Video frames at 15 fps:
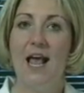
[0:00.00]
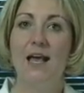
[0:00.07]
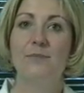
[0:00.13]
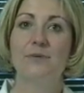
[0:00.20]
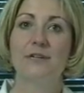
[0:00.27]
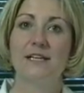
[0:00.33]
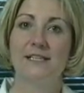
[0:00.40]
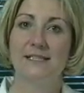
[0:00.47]
and
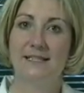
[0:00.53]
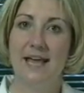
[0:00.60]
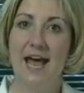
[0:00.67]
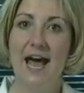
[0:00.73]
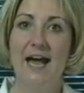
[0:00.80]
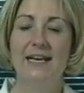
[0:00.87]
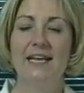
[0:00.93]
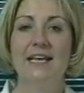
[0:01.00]
place
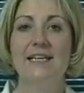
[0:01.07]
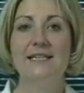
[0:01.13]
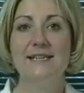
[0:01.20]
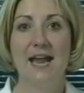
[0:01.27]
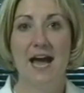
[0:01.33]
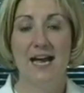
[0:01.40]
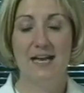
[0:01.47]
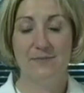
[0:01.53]
that in
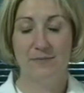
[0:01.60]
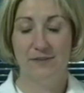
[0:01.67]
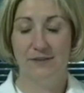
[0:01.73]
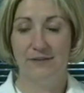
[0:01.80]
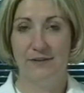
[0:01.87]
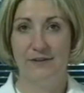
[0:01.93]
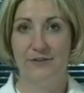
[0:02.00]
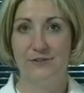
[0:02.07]
9
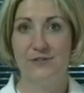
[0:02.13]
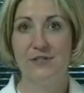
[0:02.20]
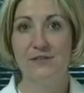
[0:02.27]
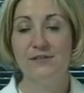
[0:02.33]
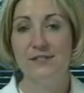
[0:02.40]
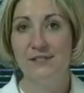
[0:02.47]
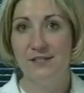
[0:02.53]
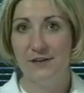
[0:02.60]
milliliters
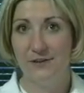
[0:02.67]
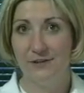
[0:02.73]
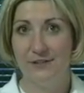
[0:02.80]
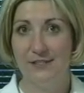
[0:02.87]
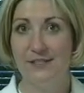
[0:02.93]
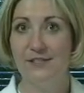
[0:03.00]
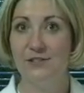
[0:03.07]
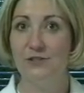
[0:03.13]
of sterile
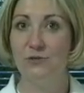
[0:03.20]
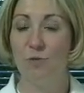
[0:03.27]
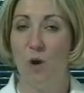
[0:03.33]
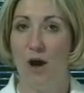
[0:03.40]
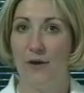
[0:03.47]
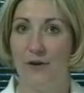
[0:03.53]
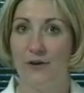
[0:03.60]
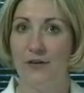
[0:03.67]
distilled
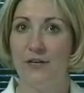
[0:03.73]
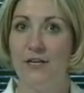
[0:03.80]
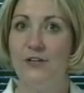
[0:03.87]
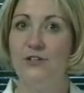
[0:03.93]
water